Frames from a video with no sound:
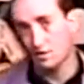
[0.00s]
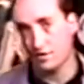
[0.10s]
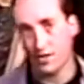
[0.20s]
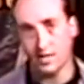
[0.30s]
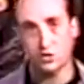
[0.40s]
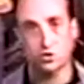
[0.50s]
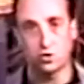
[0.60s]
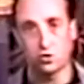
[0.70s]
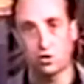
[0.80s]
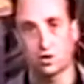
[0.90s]
other things
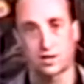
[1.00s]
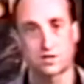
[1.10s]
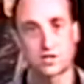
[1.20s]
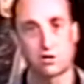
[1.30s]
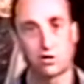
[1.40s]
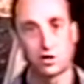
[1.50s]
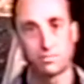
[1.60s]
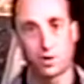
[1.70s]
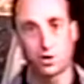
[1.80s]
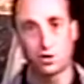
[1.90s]
too. Look, a
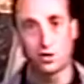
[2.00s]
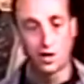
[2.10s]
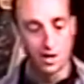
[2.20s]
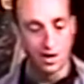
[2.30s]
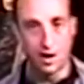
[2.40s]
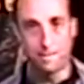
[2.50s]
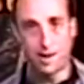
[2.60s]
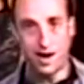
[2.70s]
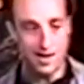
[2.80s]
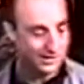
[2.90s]
cereal bowl, a
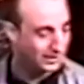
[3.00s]
pie